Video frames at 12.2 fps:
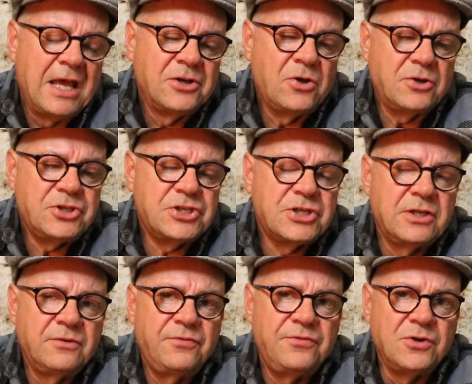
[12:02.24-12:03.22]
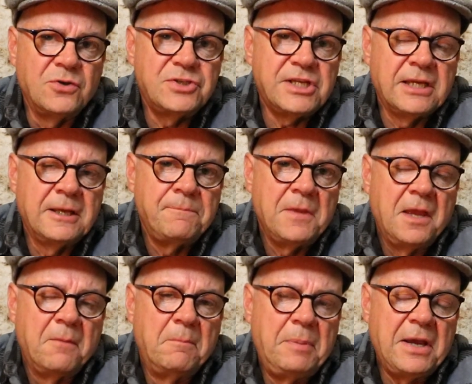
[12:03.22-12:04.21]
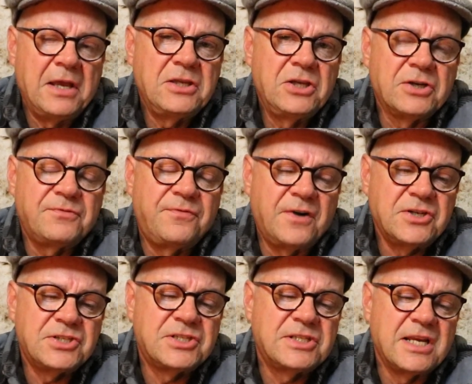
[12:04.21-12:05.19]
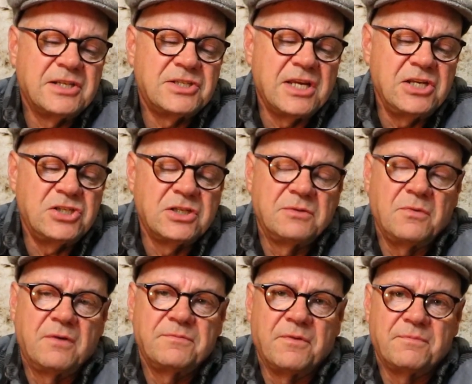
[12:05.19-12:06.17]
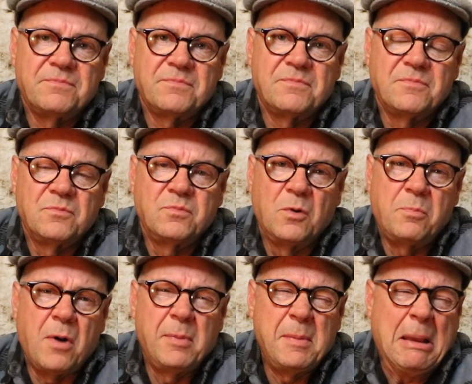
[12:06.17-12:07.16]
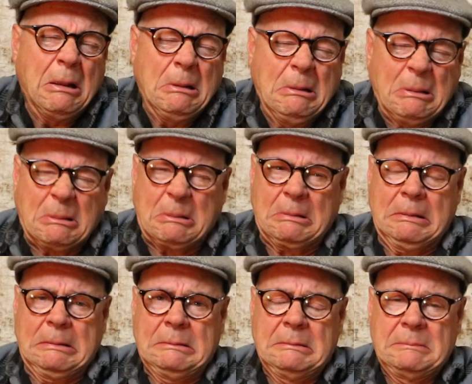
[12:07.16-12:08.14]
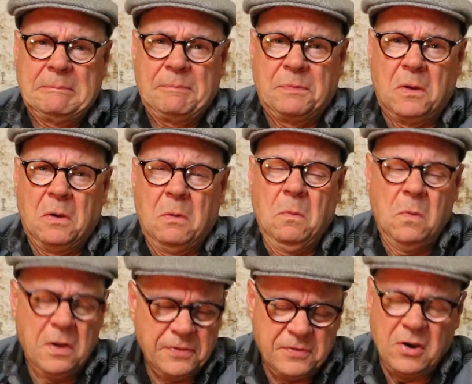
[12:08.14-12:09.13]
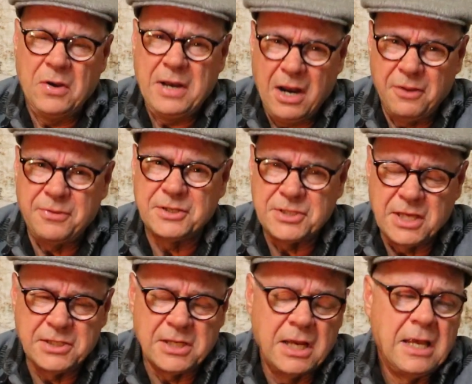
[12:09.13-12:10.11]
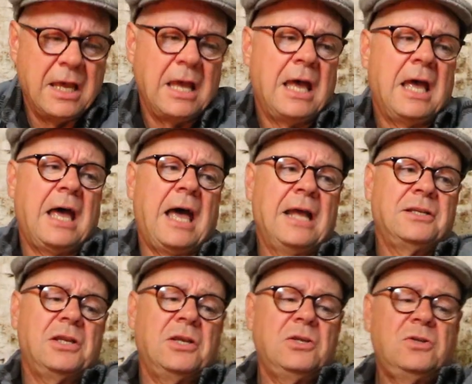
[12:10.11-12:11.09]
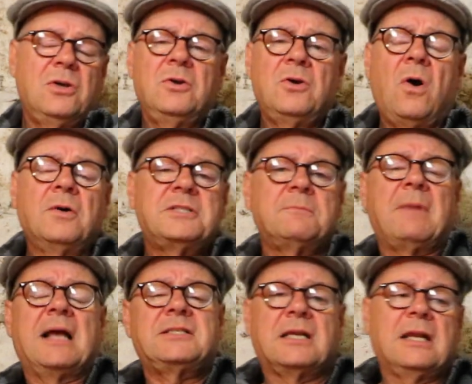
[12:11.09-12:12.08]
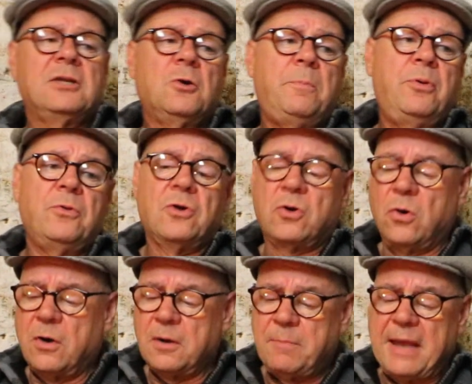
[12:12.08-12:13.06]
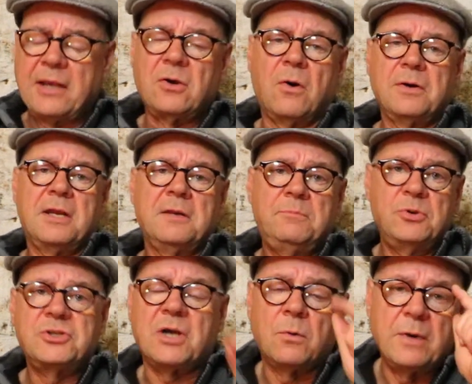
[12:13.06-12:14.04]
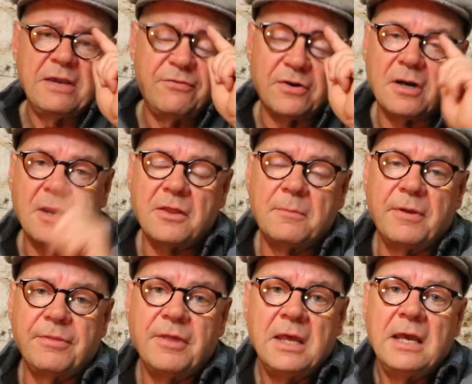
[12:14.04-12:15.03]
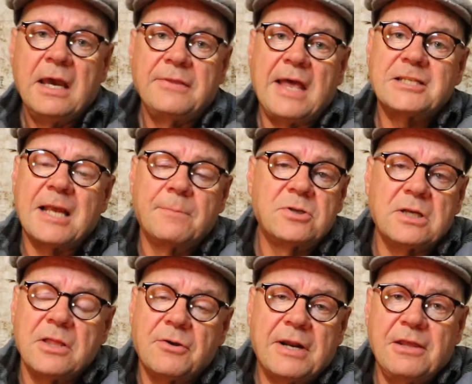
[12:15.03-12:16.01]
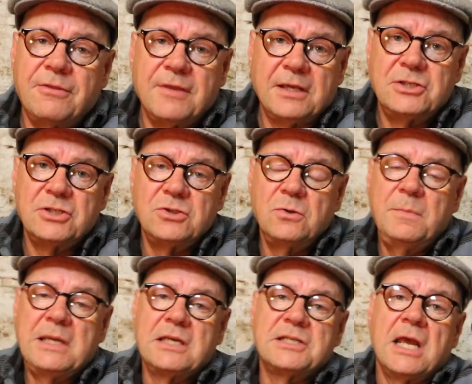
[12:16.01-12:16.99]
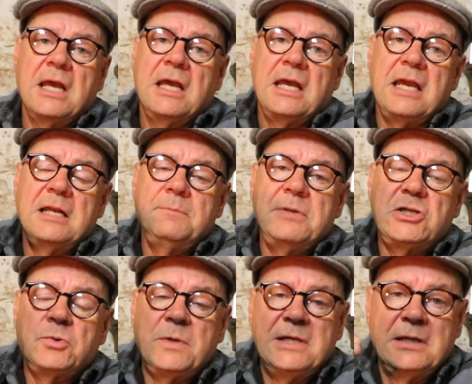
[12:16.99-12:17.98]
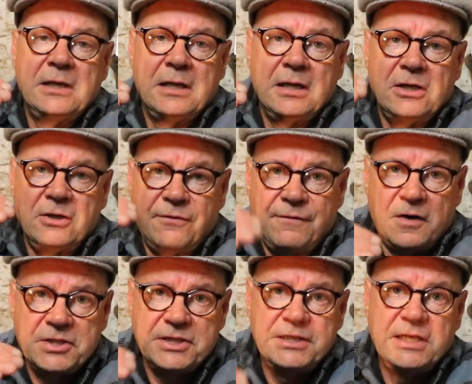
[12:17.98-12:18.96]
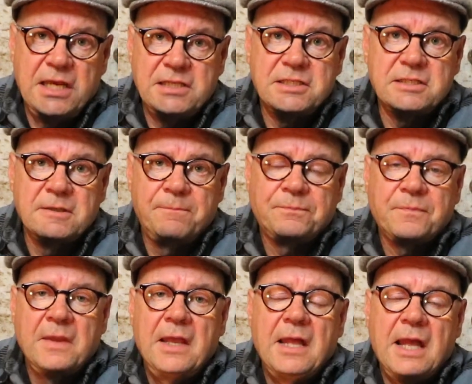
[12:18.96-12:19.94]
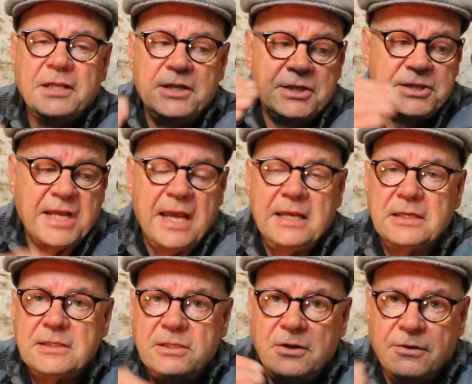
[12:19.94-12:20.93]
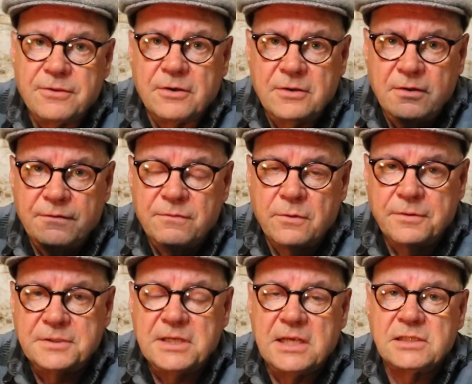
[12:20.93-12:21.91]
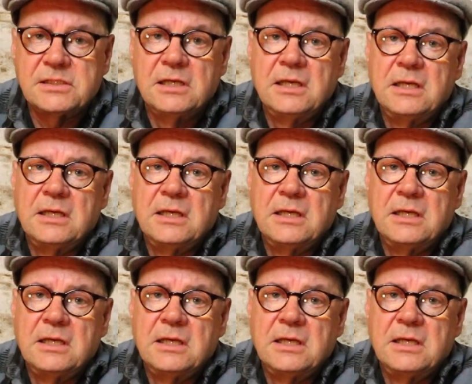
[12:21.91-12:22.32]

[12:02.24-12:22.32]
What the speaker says: not just confusing, but your first sensation will probably be, ugh, what on earth is this? And automatically you'll put the cork back on it and put it away for another month. And that's absolutely the right thing to do, because in between your first taste and your second and your third and your fourth taste,